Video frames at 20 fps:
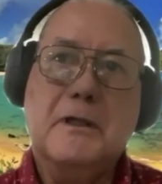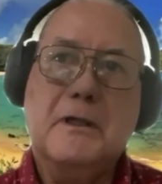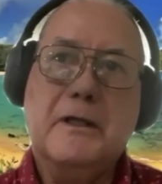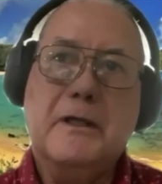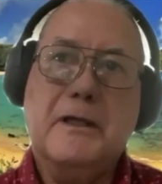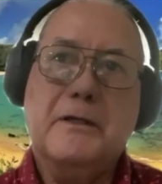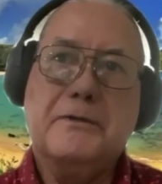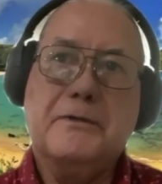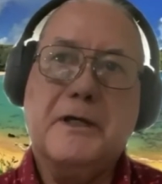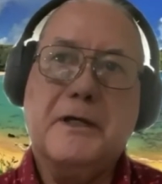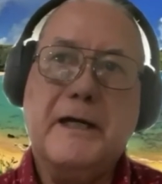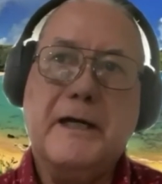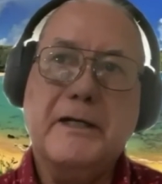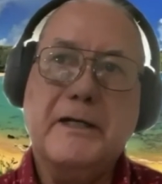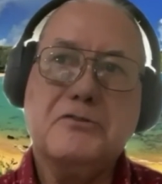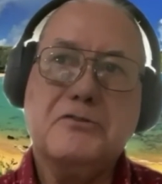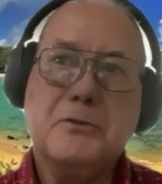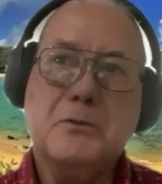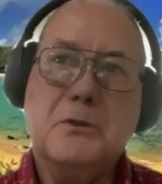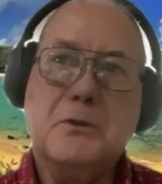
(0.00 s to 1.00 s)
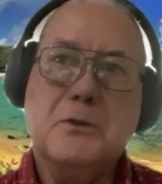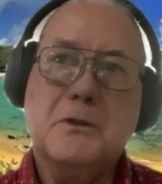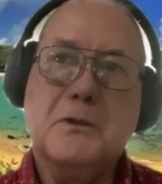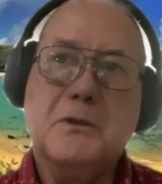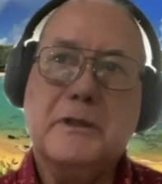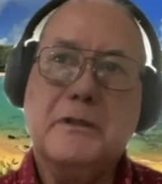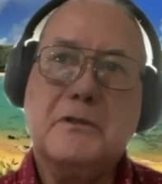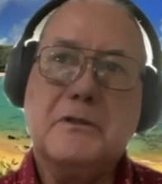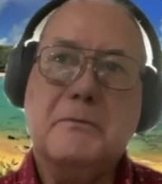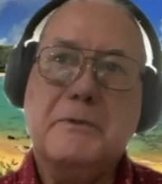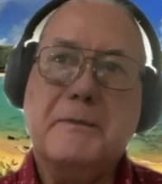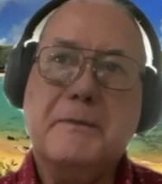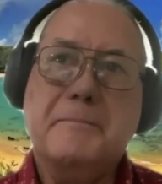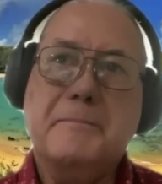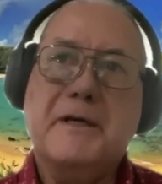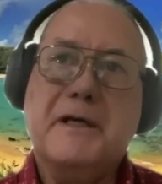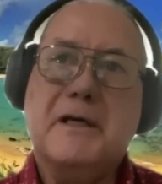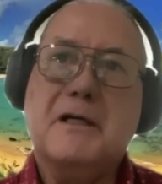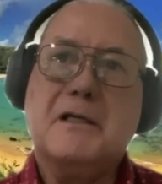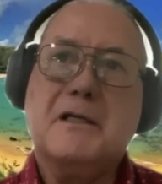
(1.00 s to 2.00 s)
at the high school at
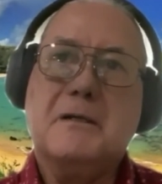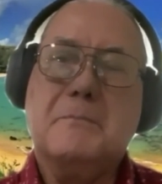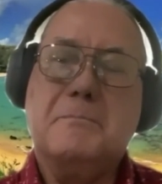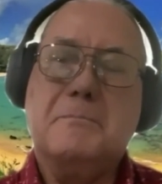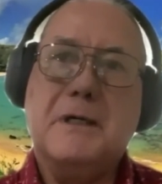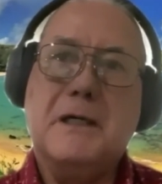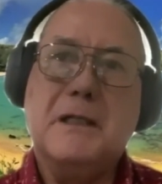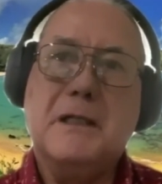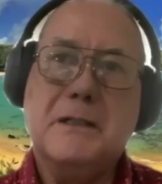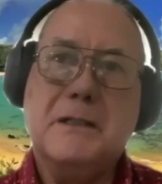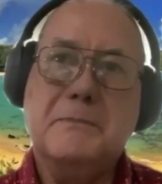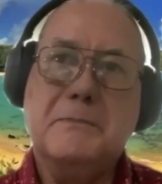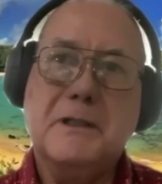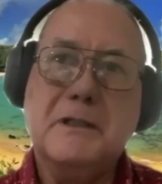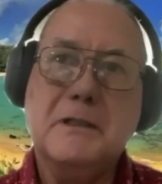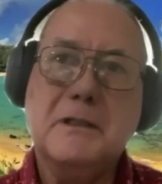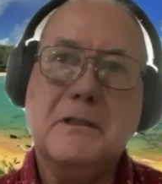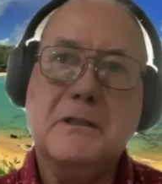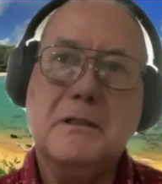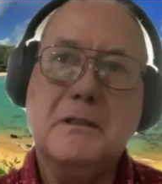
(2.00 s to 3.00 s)
Kamehameha Kapalama.